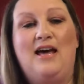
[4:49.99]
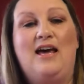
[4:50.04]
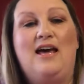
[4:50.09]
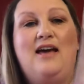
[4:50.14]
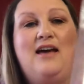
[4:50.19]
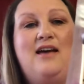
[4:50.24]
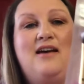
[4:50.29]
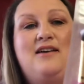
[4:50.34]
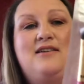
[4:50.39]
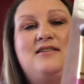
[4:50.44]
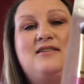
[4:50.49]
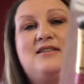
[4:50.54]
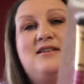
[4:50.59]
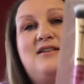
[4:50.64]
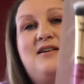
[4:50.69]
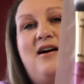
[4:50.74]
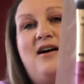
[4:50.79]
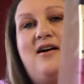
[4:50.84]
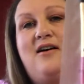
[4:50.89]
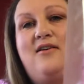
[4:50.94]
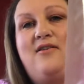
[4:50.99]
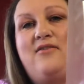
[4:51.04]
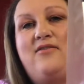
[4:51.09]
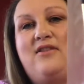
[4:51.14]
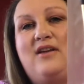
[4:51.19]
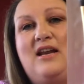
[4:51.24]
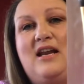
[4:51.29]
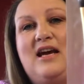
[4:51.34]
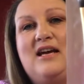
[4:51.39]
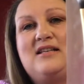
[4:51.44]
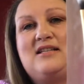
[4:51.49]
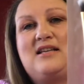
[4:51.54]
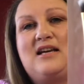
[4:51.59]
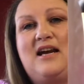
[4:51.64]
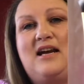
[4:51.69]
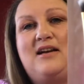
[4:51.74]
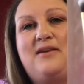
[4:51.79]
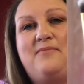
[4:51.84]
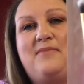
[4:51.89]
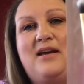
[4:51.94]
And uh, the next
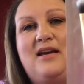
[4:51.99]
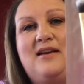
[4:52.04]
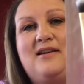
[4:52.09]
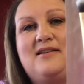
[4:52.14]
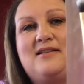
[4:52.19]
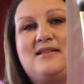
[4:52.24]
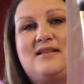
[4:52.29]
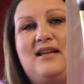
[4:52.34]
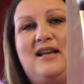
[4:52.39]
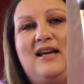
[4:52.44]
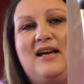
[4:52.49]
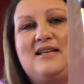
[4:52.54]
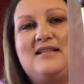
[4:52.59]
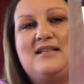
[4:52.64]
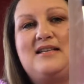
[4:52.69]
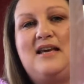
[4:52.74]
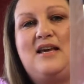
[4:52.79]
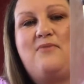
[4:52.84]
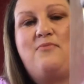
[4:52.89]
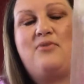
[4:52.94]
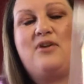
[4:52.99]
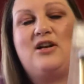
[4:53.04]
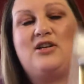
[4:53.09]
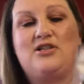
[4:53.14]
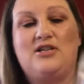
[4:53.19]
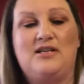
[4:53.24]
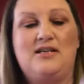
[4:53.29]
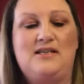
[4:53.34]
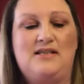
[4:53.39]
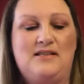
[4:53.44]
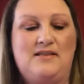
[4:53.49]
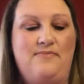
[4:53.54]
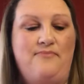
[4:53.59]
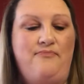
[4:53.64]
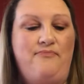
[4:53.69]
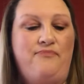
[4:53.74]
item is Luxie brushes.